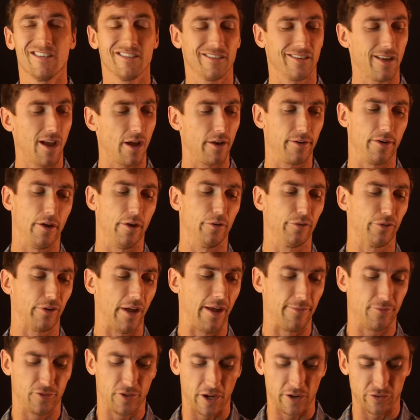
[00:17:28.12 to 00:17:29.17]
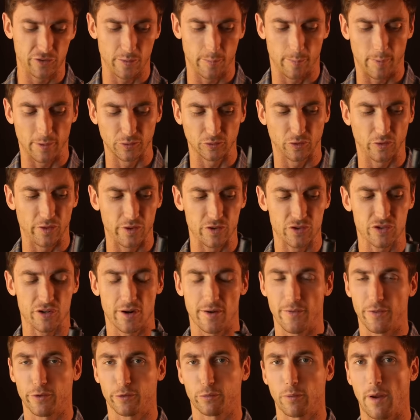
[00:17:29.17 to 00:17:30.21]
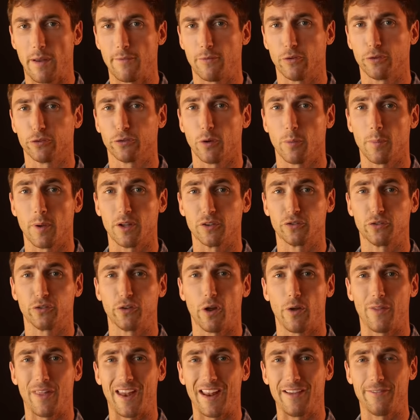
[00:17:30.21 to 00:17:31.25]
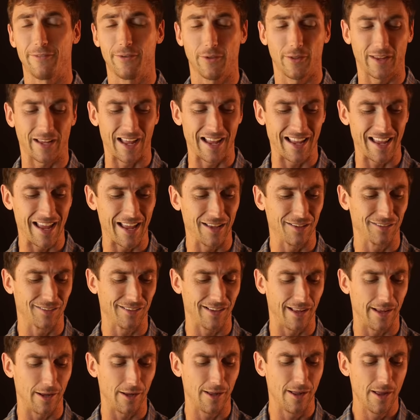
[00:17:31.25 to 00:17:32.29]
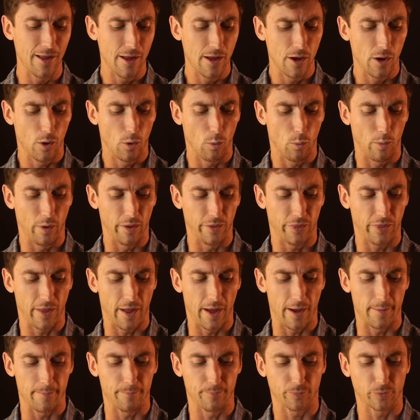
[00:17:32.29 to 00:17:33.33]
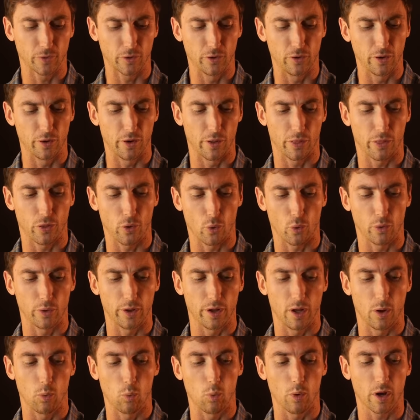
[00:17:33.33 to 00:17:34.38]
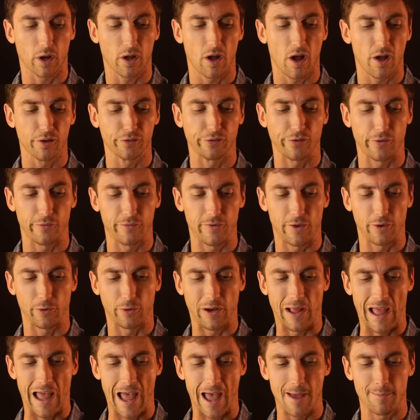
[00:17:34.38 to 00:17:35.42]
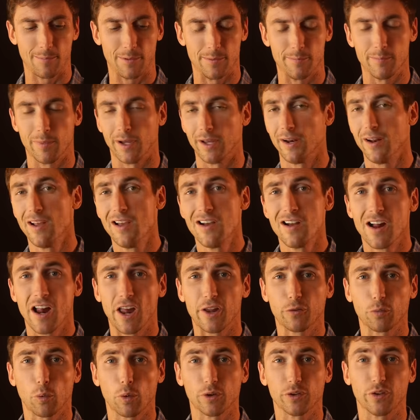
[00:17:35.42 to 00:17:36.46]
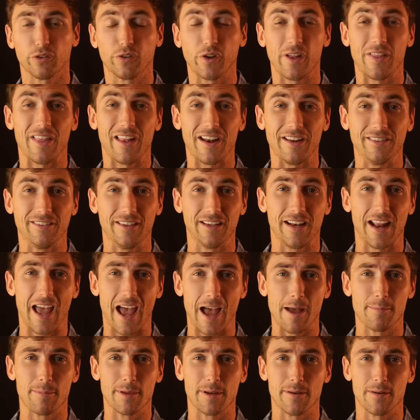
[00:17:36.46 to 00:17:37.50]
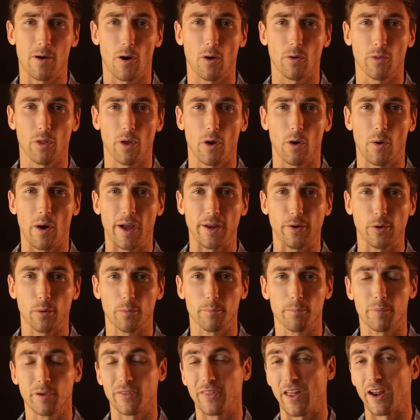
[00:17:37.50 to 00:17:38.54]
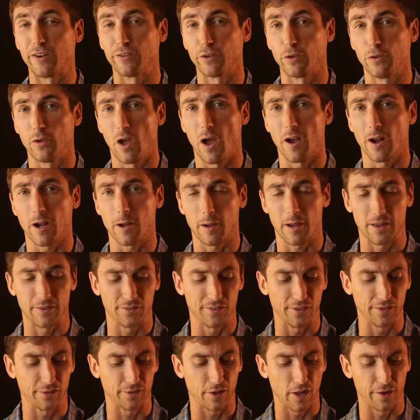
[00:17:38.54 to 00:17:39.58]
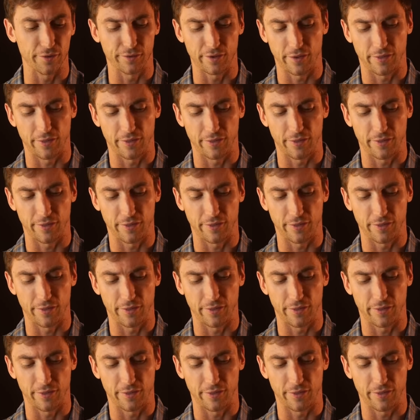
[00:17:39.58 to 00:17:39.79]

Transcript: God knows. I've changed a bunch of this shit on this rifle so much so that I feel like I can't say with um, good authority on what caused the failure to happen. But I just wanted to say that it did happen, although I don't put that as a knock against these guns.